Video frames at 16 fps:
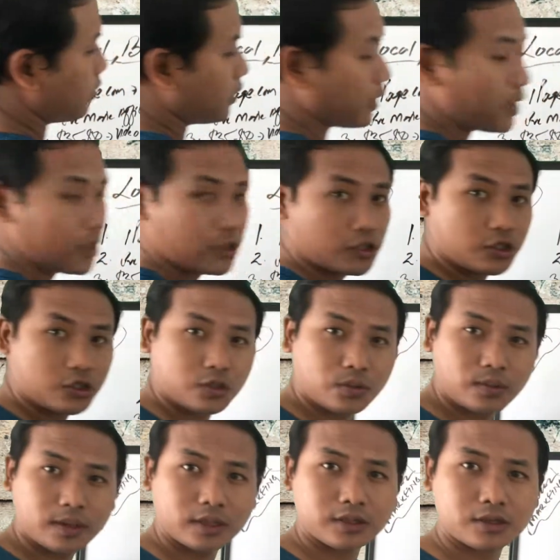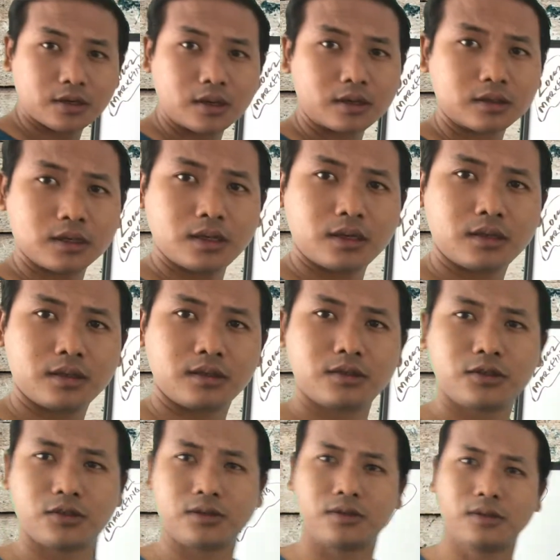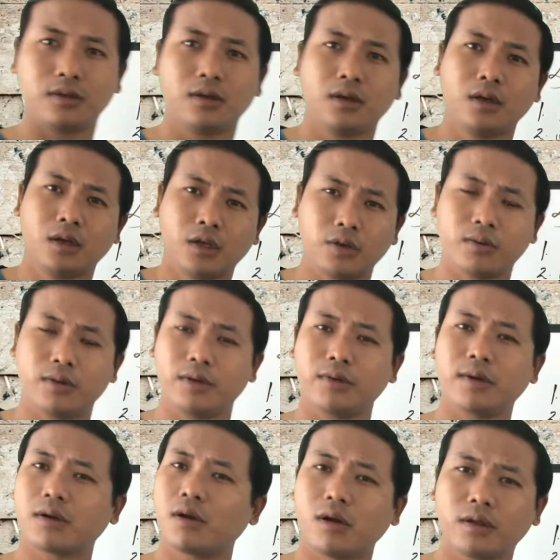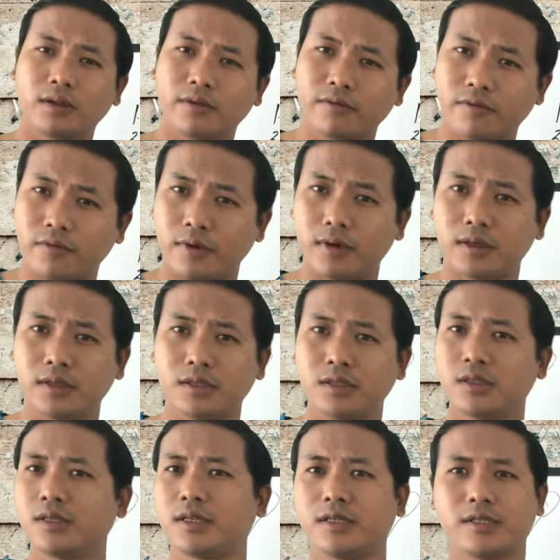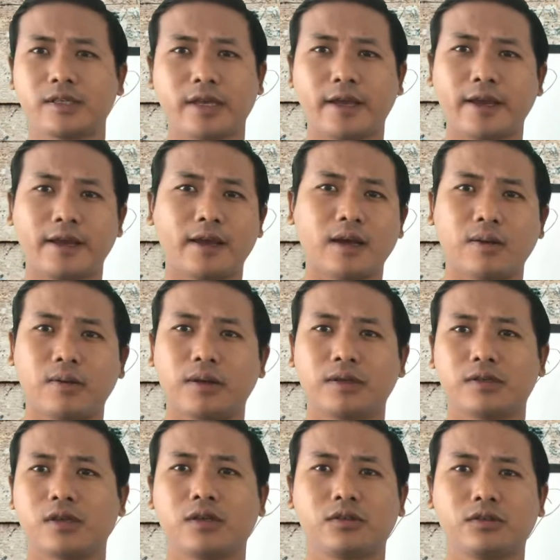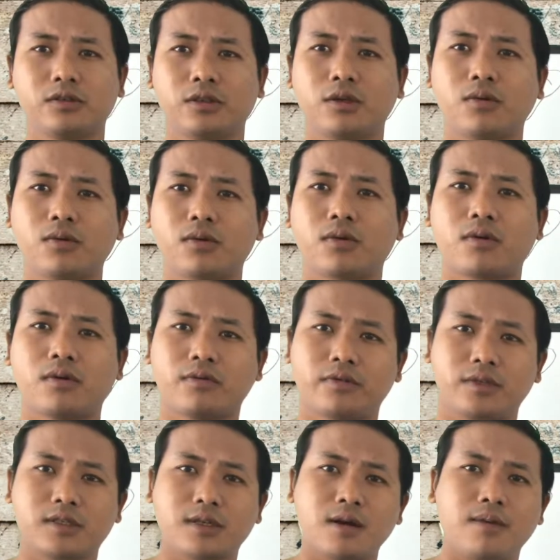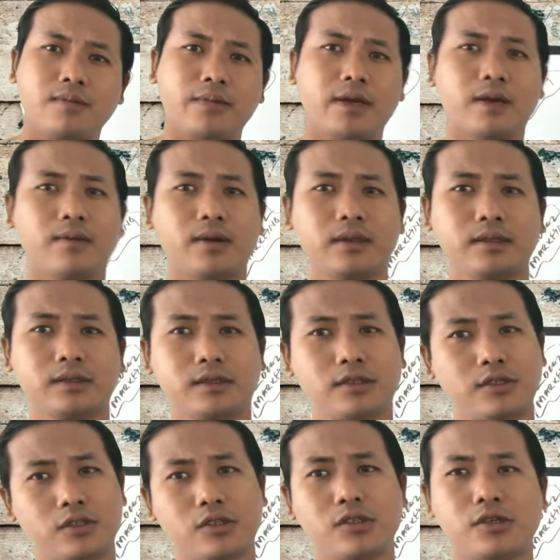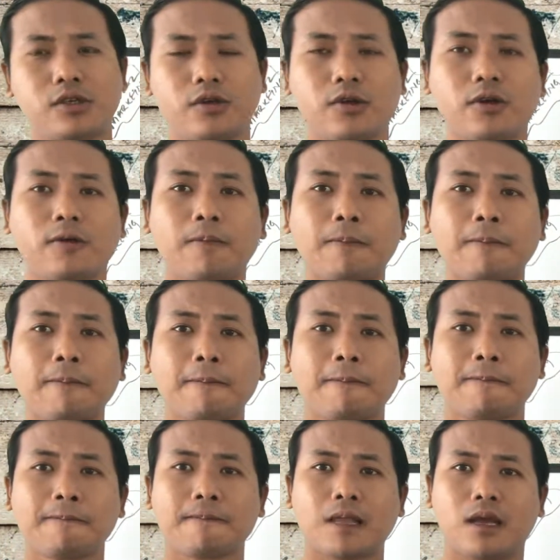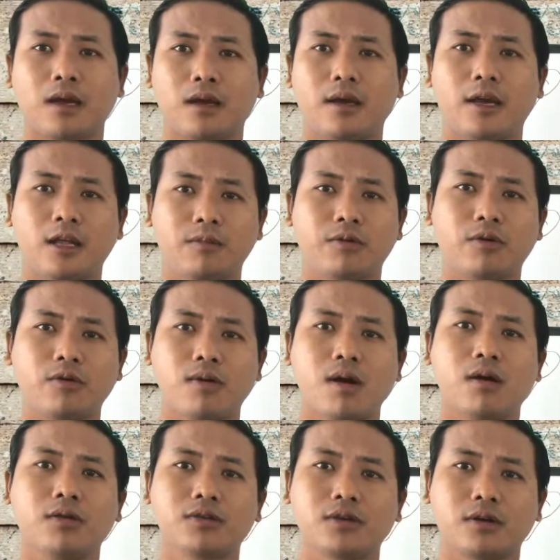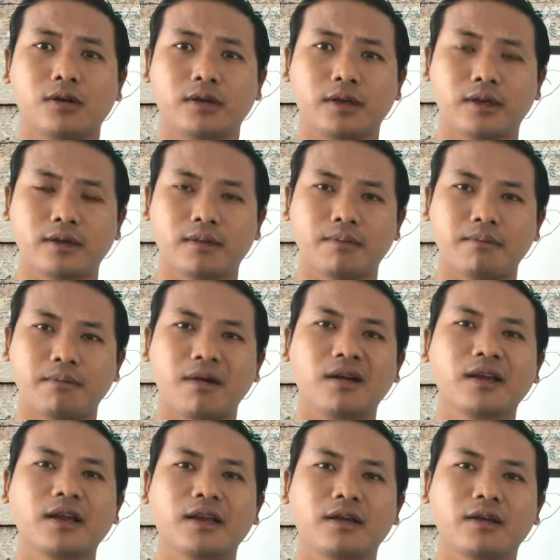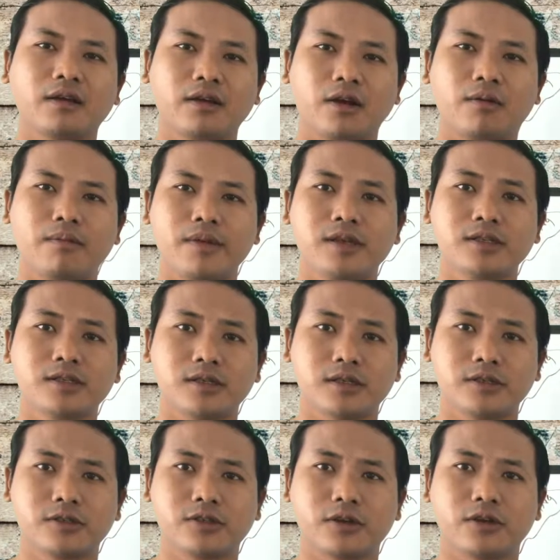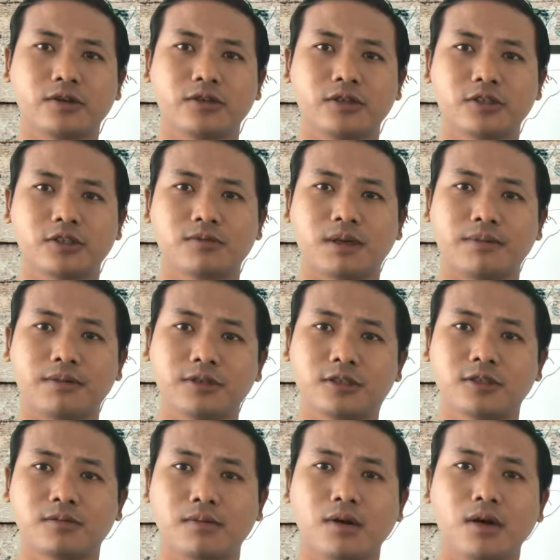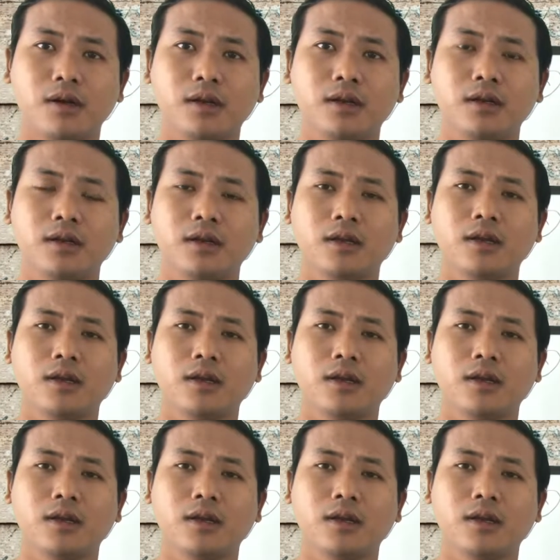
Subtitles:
guys, you want to talk to, you want to call them first and say, hey, I want to talk to the owner of this company. I want to just help you out on marketing your business. So this is my business model.